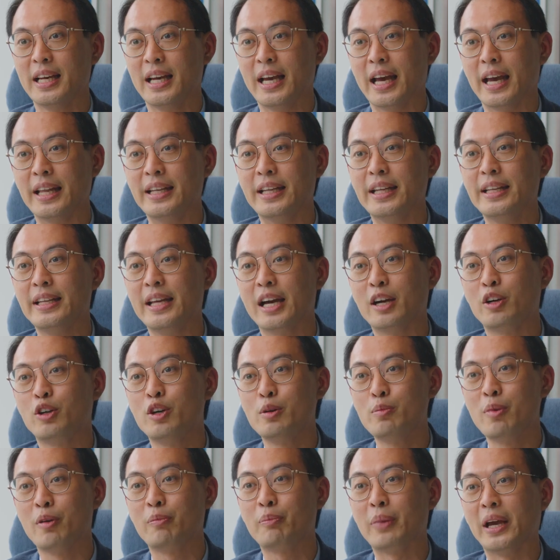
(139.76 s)
And then there are a
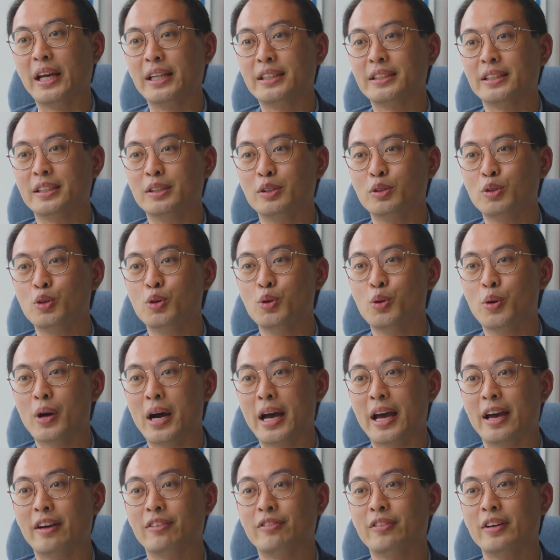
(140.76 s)
group of patients who
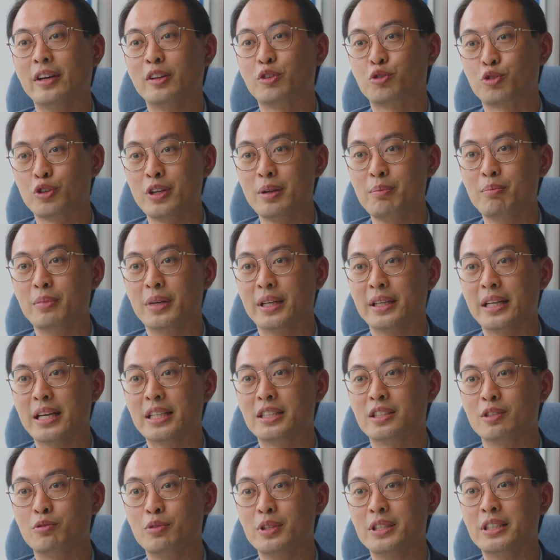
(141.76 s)
have treatment
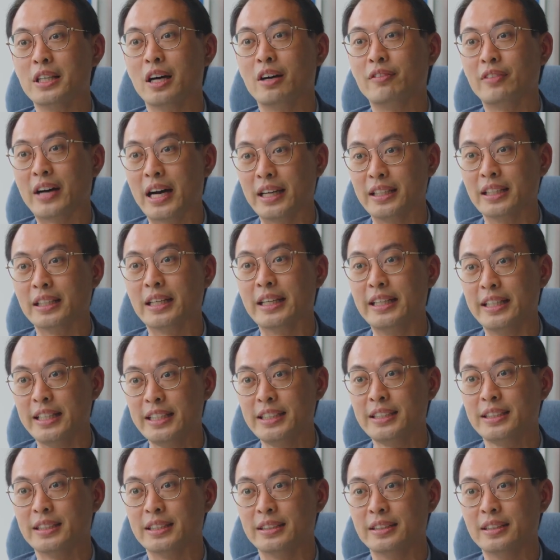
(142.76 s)
as a result of other
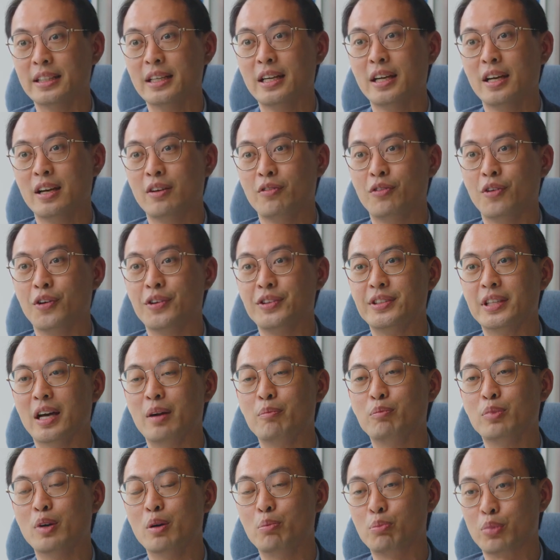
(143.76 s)
conditions. For
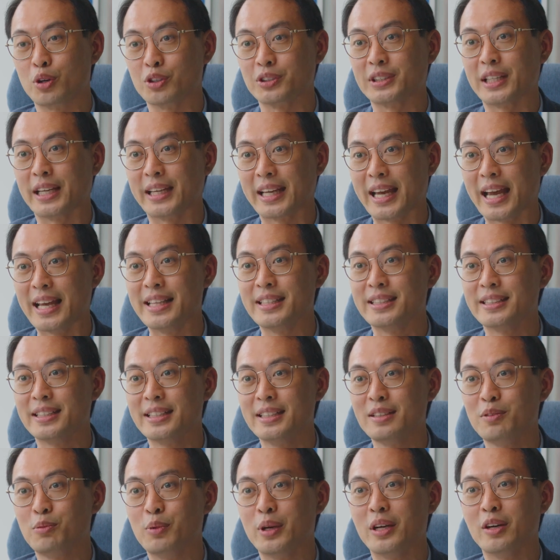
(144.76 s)
example, prostate
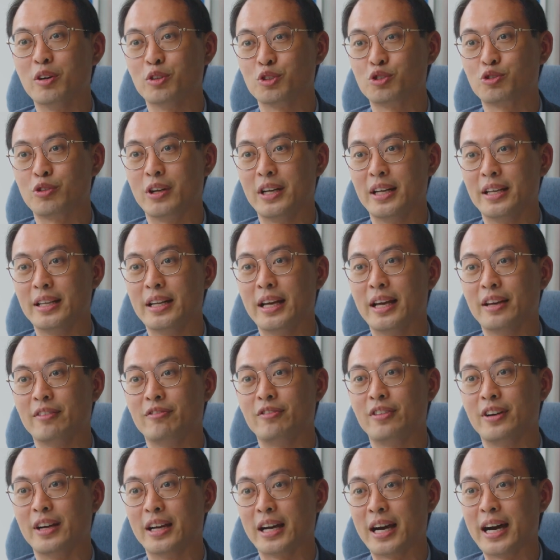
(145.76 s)
cancer, where Australians have
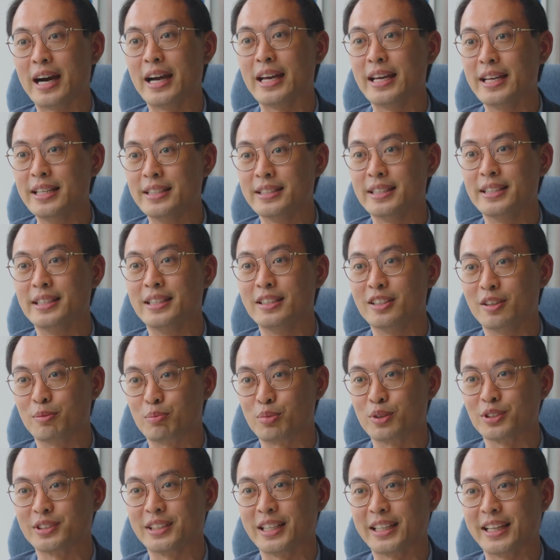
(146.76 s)
very high incidence of
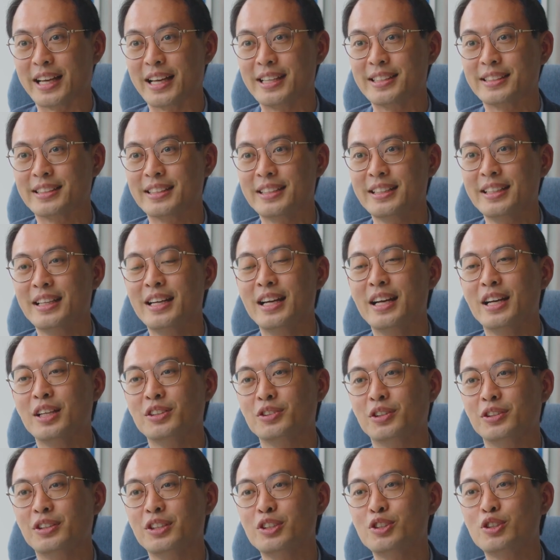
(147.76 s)
prostate cancer.
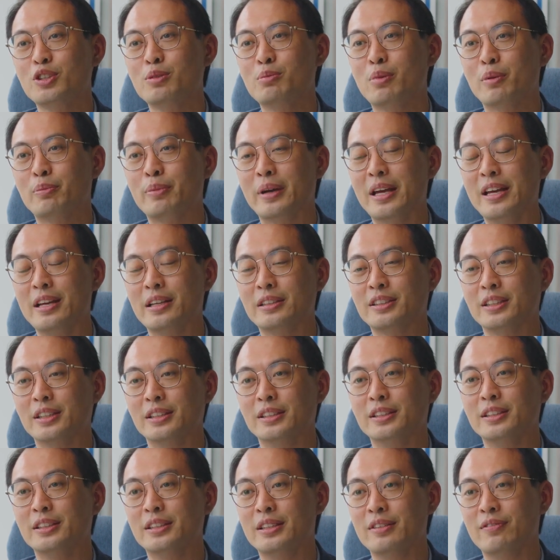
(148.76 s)
So this group of
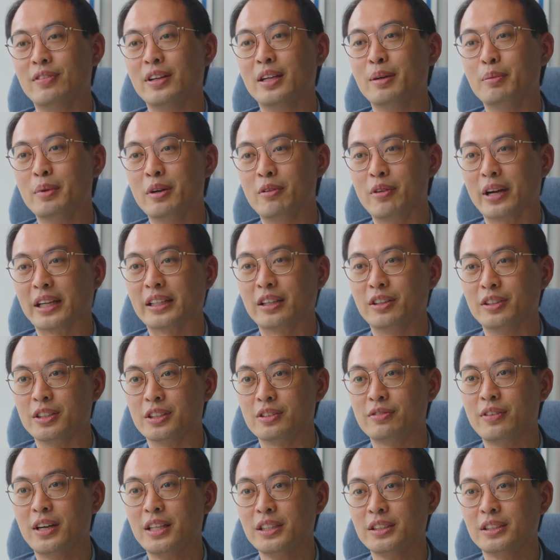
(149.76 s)
patients develop erectile
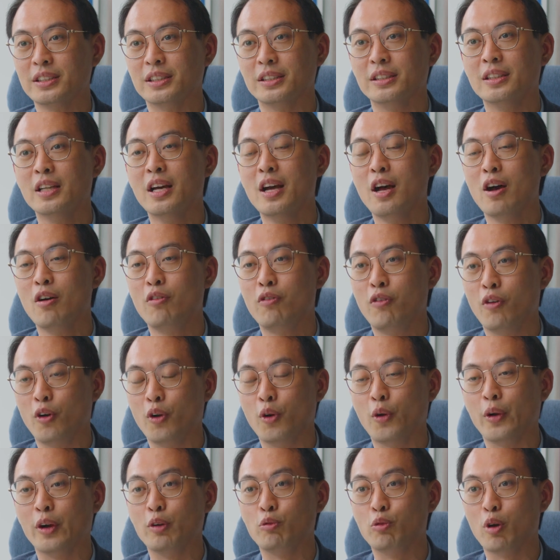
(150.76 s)
dysfunction
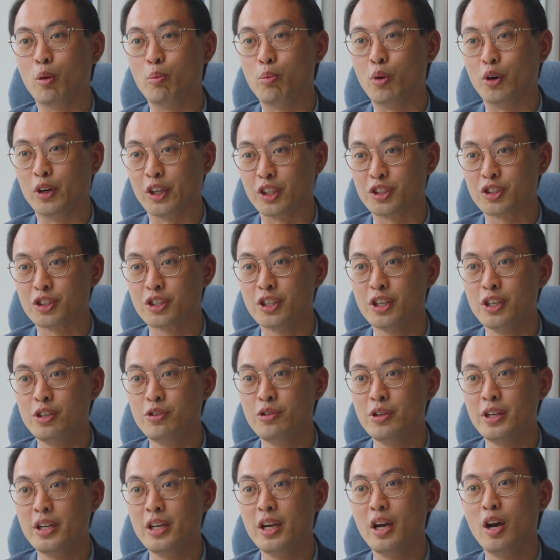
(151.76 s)
following robotic
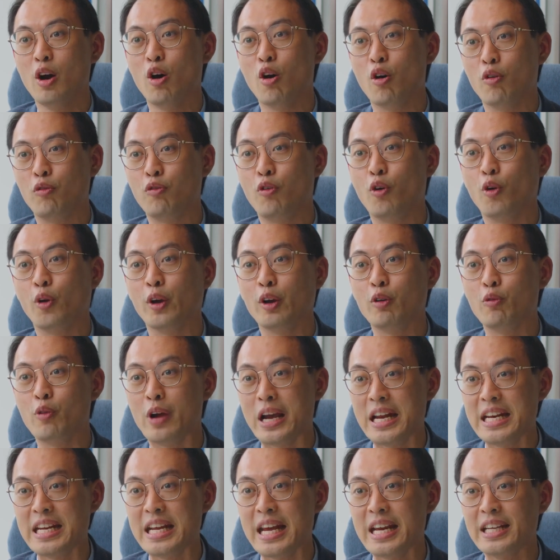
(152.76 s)
surgery or following
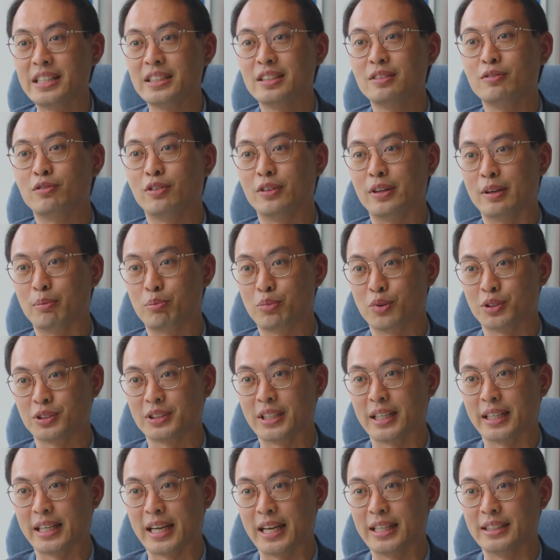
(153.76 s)
radiation for the
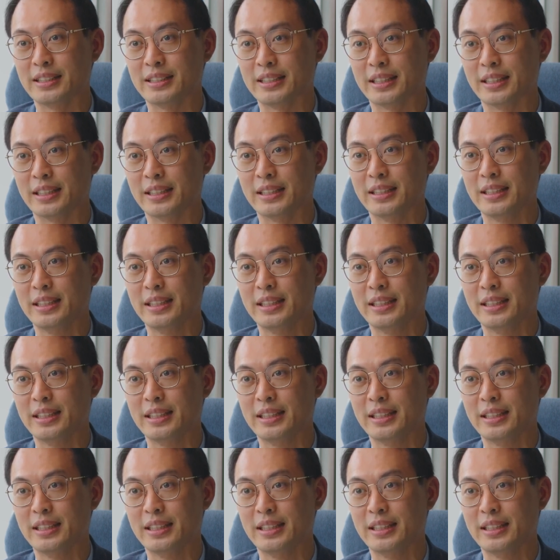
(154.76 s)
prostate cancer.